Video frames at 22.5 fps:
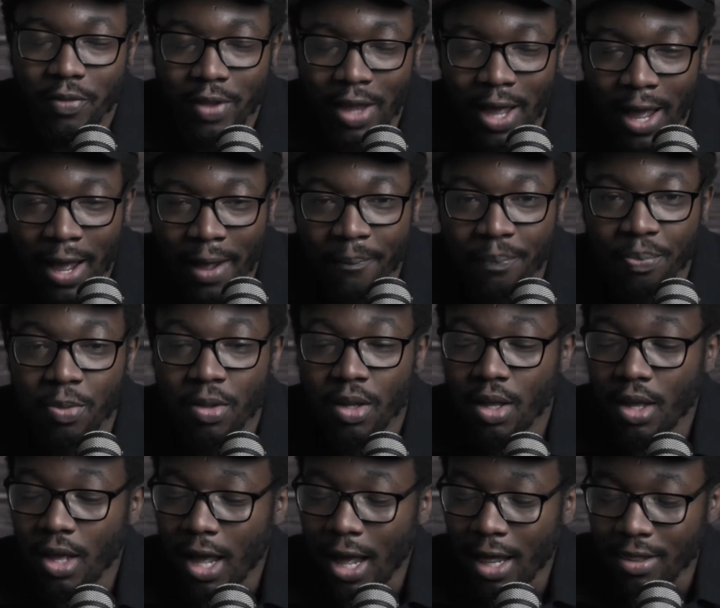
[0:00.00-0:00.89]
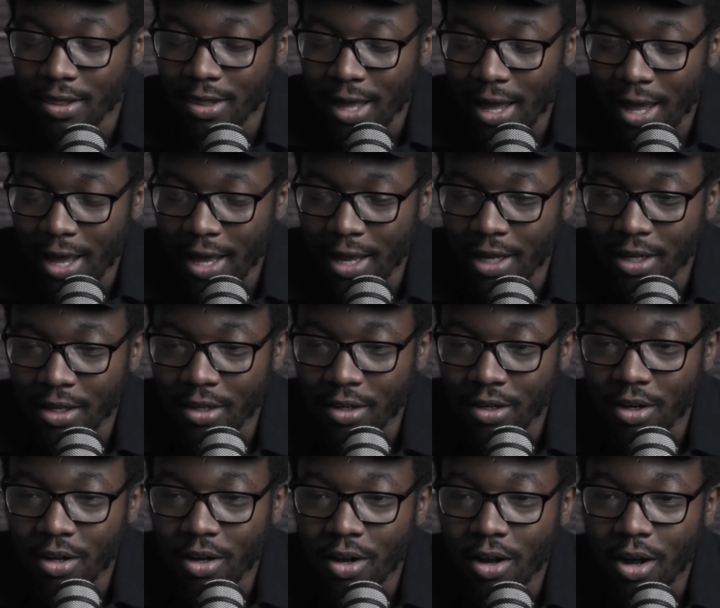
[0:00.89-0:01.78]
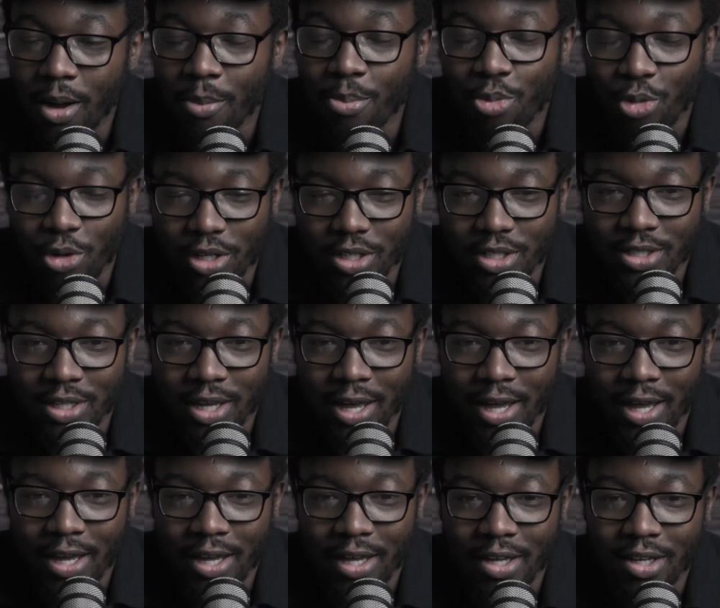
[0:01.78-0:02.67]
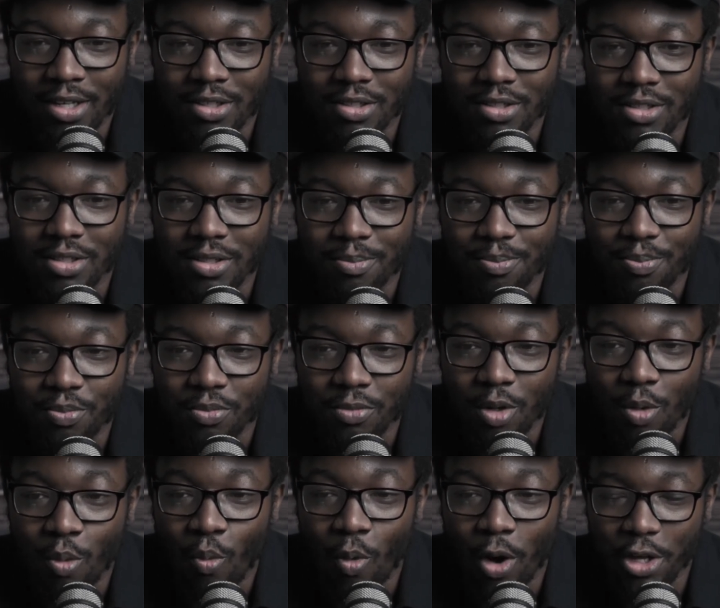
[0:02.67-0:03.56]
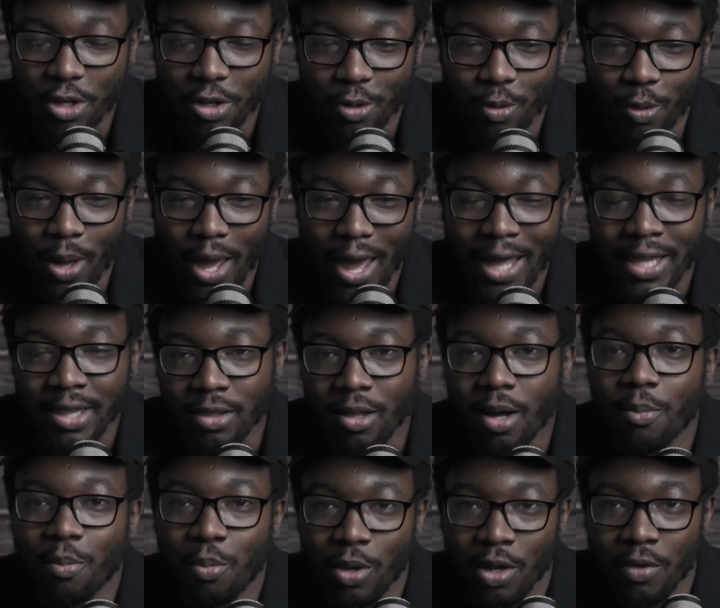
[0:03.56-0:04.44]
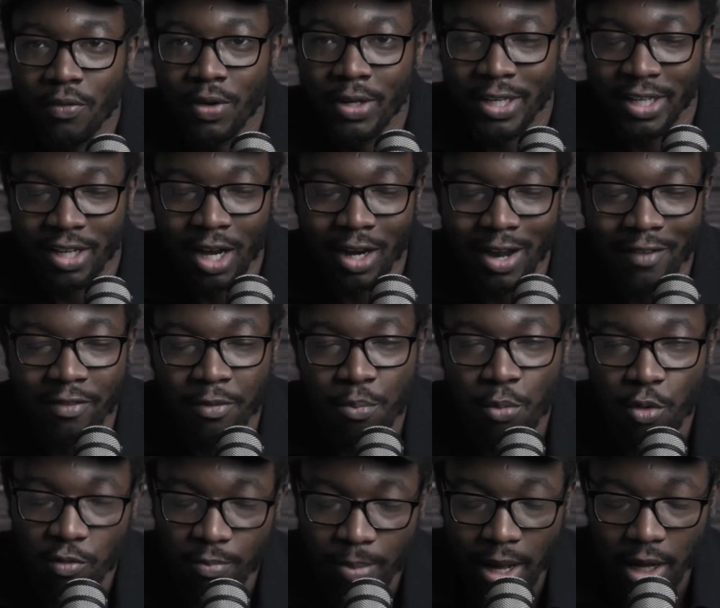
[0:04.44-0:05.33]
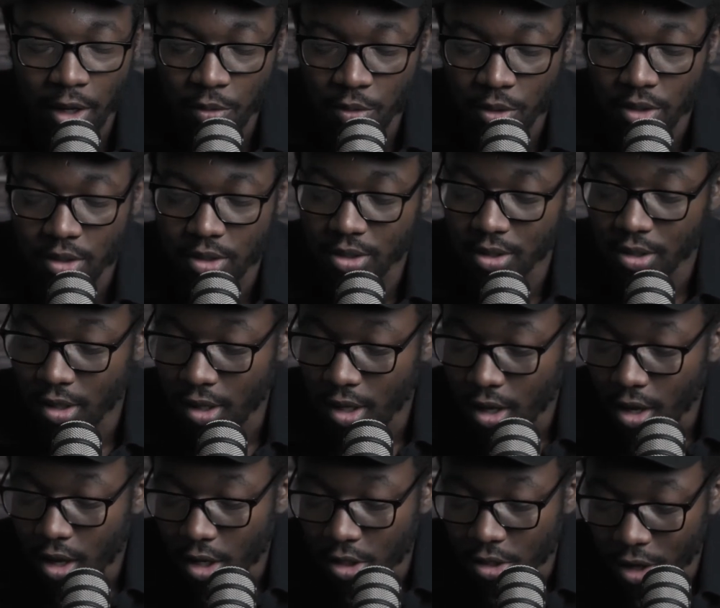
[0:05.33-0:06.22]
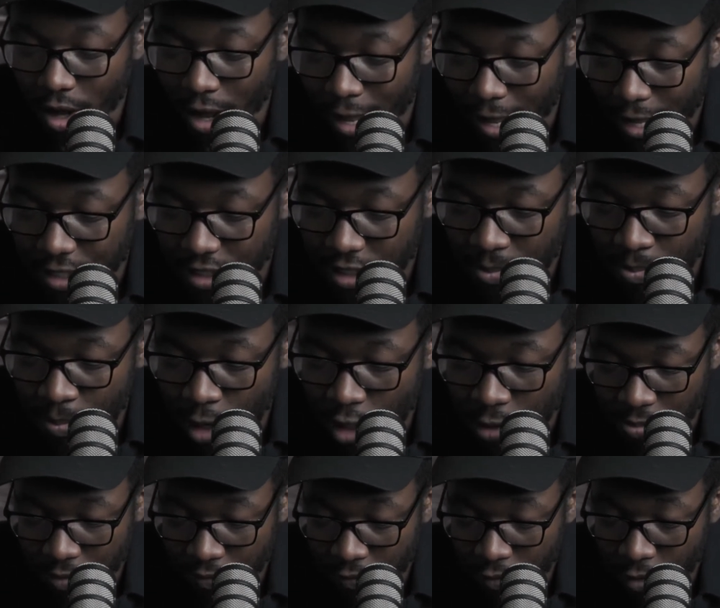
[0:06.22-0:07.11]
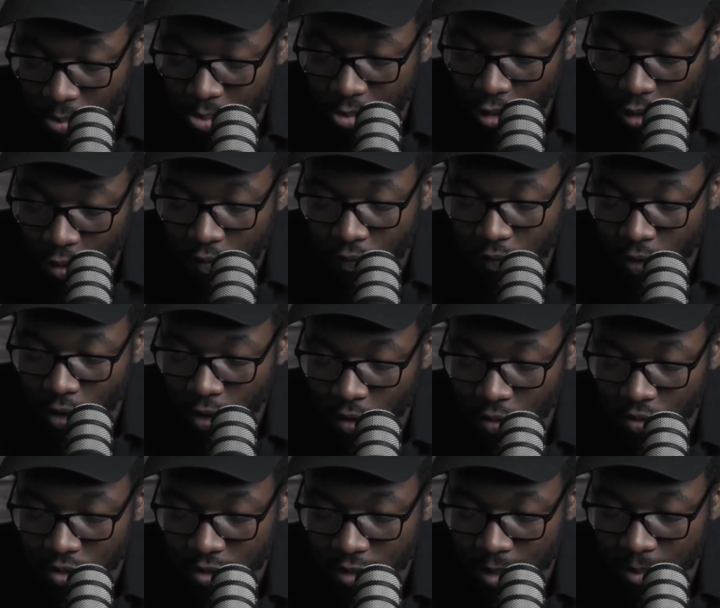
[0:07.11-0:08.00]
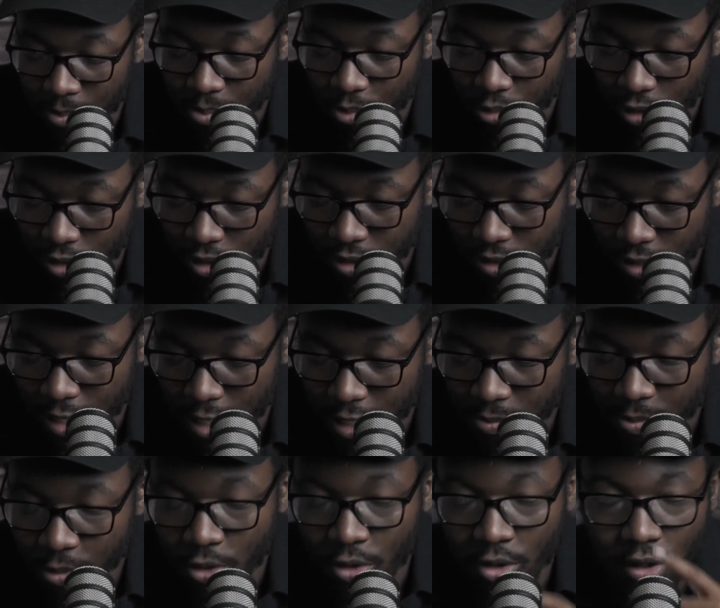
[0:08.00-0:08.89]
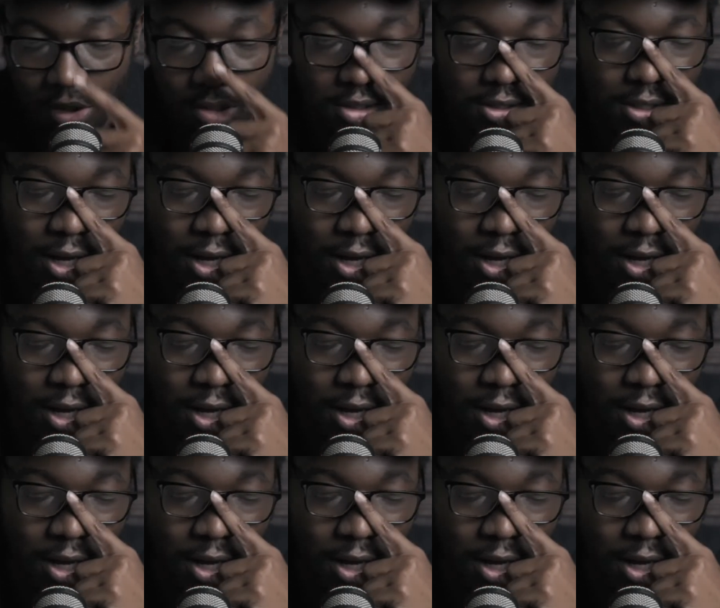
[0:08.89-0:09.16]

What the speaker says: that. And then a preset is where you end up with, and then you kind of have to move backwards. So I actually much prefer profiles than presets because